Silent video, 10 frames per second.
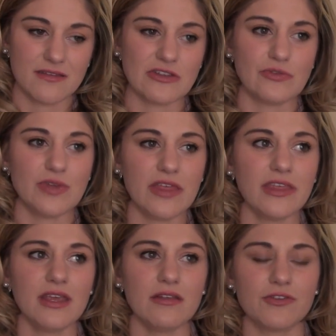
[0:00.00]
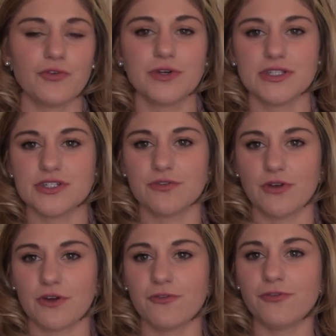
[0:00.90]
So nothing is going to
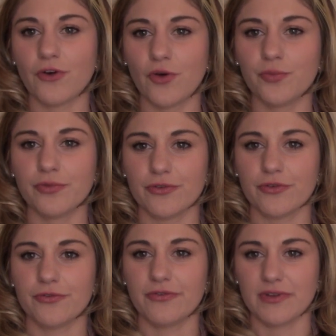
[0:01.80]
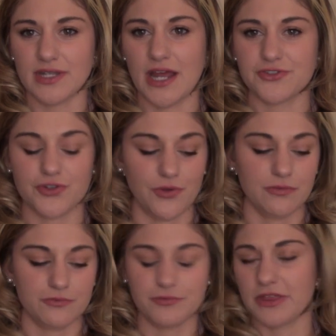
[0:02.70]
look foolproof natural
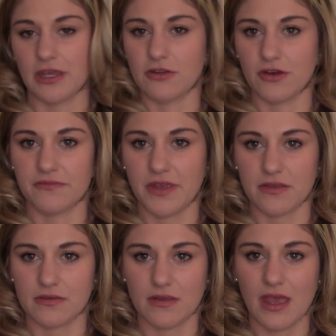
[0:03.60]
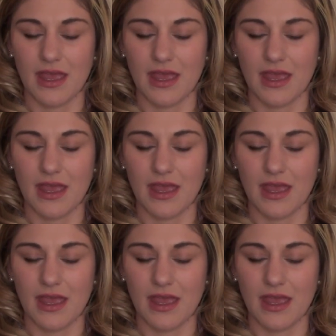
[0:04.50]
with either of these.